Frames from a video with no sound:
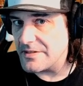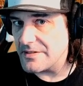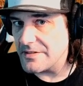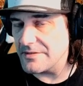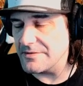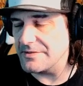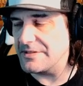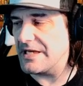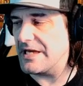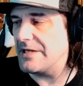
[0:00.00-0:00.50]

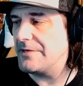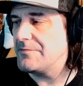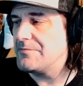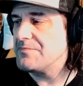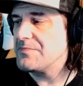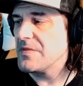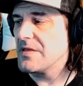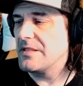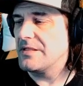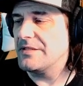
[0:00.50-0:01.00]
Okay,
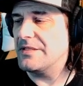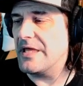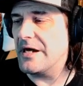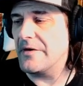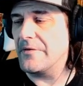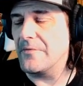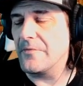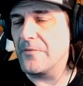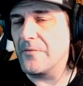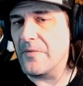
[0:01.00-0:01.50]
now
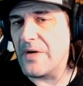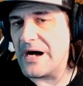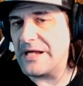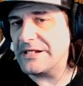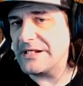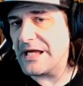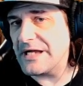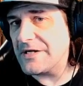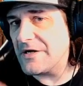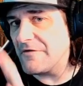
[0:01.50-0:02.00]
why did
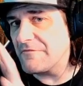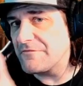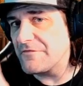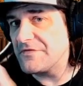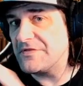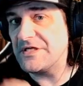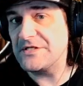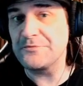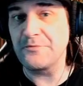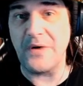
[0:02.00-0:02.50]
I go for this?